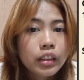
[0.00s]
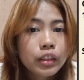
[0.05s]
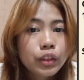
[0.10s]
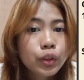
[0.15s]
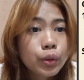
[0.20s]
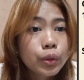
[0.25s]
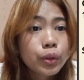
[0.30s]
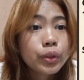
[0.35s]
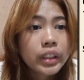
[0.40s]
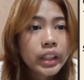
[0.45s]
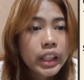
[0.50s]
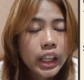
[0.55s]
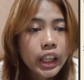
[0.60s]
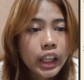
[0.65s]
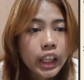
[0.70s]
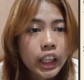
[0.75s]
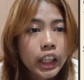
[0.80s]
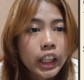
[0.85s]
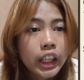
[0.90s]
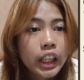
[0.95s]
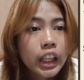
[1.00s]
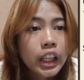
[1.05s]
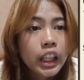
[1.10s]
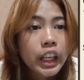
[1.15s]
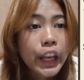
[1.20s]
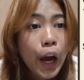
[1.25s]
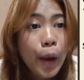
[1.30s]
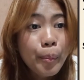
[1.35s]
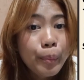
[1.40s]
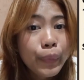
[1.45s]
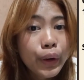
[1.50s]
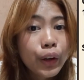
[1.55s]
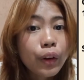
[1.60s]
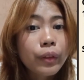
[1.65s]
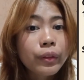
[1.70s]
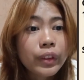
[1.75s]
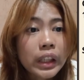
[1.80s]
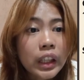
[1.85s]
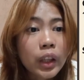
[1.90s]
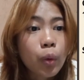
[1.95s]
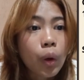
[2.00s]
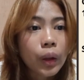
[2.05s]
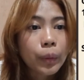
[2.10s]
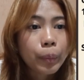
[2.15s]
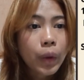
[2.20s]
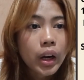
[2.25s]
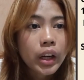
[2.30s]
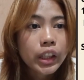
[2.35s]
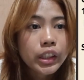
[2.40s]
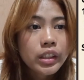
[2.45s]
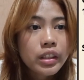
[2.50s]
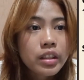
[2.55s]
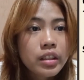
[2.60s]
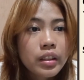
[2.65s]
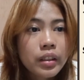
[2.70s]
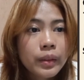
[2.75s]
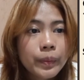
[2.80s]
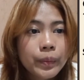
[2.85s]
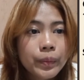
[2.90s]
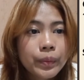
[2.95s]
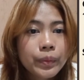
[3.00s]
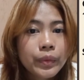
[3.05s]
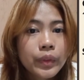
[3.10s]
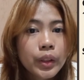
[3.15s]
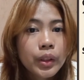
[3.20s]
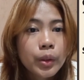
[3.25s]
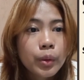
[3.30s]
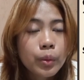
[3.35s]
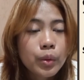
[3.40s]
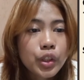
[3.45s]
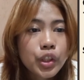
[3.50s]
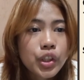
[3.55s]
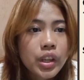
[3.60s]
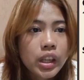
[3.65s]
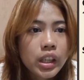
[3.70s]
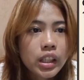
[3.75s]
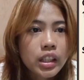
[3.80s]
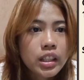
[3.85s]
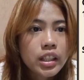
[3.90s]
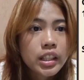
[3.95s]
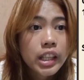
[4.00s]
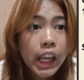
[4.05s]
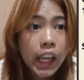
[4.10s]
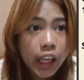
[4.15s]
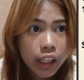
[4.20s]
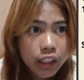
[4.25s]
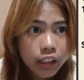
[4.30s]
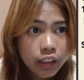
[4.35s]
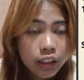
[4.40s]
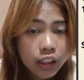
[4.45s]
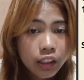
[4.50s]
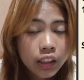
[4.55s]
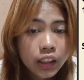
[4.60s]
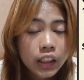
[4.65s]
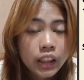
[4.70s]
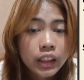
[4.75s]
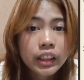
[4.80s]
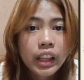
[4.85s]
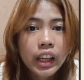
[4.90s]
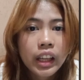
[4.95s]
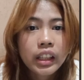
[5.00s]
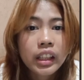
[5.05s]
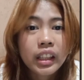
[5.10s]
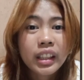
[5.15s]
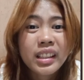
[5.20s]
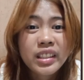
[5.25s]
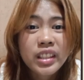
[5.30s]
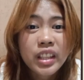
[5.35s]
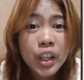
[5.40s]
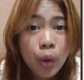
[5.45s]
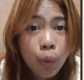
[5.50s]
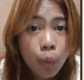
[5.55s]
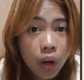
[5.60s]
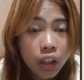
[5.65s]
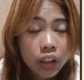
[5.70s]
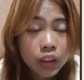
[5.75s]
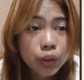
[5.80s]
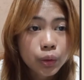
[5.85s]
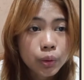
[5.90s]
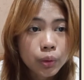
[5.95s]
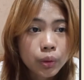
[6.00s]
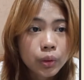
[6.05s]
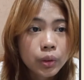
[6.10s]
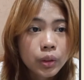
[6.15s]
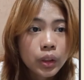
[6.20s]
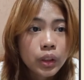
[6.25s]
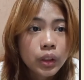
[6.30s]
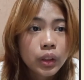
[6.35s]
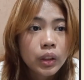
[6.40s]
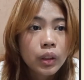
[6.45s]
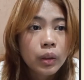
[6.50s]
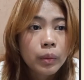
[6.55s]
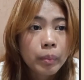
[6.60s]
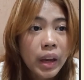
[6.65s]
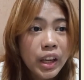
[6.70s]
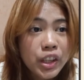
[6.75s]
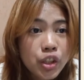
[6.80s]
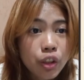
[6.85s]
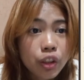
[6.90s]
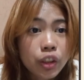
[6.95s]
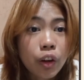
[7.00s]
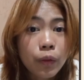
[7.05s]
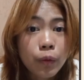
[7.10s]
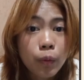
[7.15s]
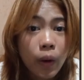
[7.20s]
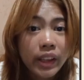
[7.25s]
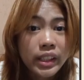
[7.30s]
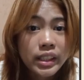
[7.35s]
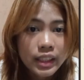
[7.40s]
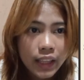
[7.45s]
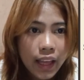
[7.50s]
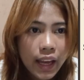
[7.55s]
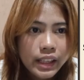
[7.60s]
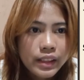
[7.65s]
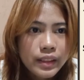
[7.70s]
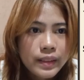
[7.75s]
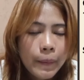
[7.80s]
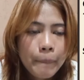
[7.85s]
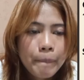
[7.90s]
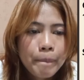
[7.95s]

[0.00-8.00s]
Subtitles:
to the number of equal parts, which is 8, then it is equal to measure of one slice.